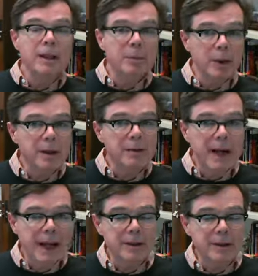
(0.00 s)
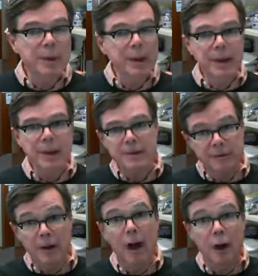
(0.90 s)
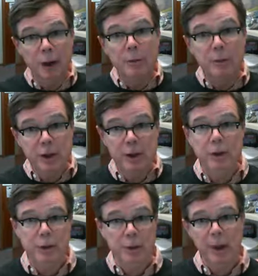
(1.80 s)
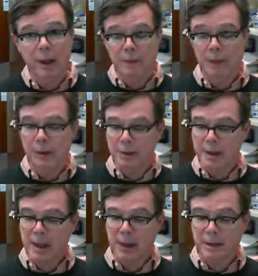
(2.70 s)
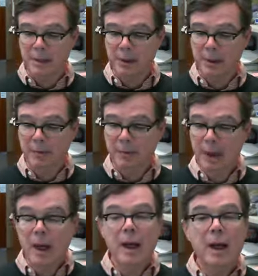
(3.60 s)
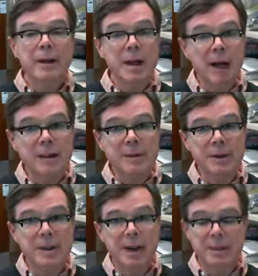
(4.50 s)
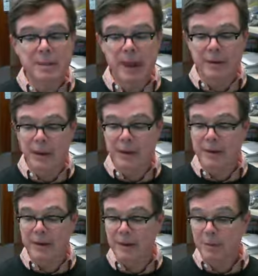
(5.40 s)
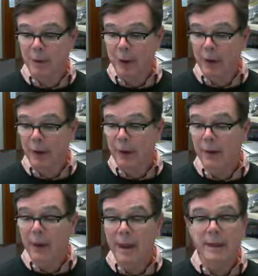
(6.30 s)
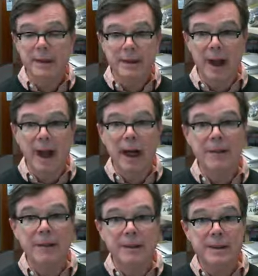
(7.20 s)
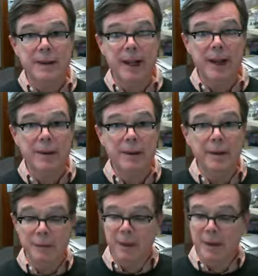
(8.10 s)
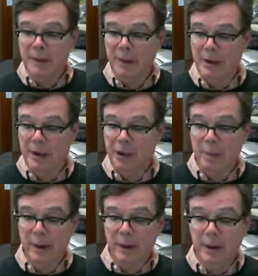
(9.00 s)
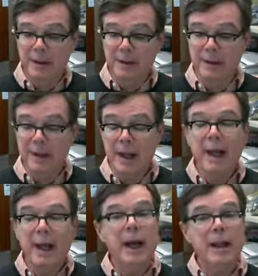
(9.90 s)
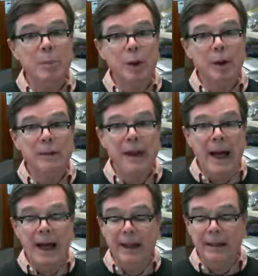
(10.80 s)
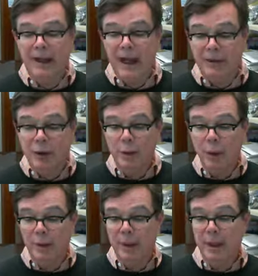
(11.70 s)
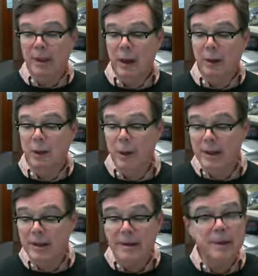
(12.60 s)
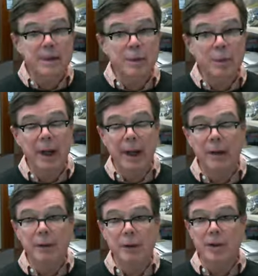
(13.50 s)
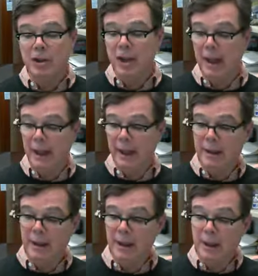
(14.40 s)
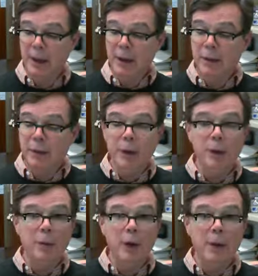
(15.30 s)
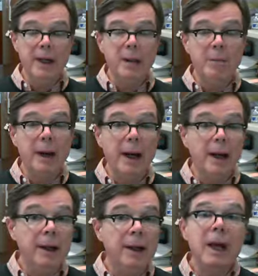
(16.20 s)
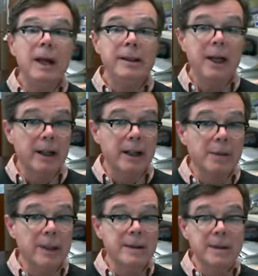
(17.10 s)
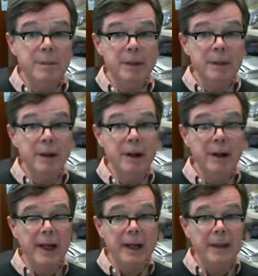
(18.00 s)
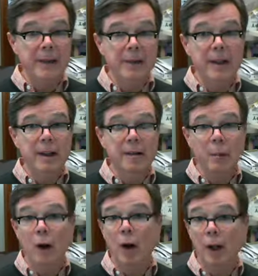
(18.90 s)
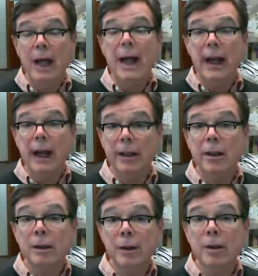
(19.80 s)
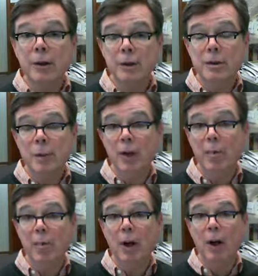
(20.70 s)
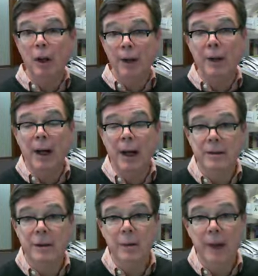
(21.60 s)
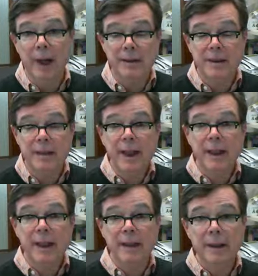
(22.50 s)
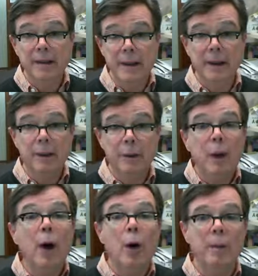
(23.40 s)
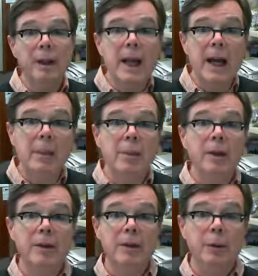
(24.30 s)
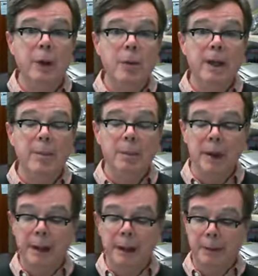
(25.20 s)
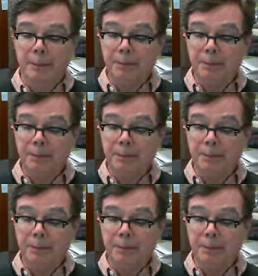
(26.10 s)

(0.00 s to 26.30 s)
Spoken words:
The book of Acts really is volume 2 of Luke's Gospel. The Gospel tells about Jesus' birth, his life, his death, his resurrection appearances, and the book of Acts, as you already know, traces the spread of Christianity through the Roman Empire, documents the missionary activity of Paul, and concludes with Paul under house arrest in the city of Rome, the capital of the Roman Empire.